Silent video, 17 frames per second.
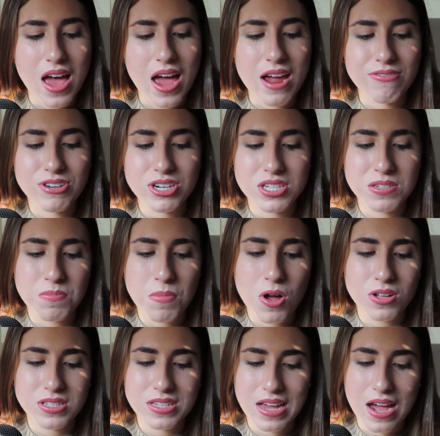Every
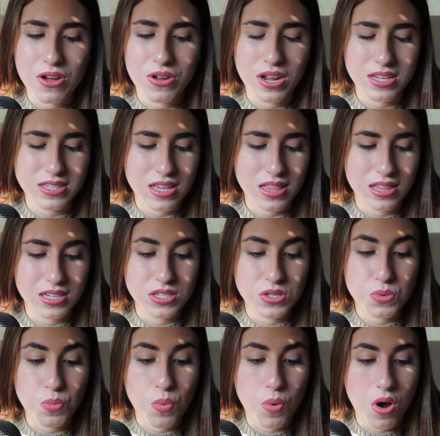small town has at
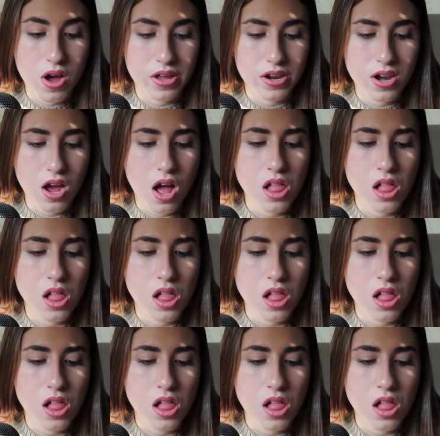least one,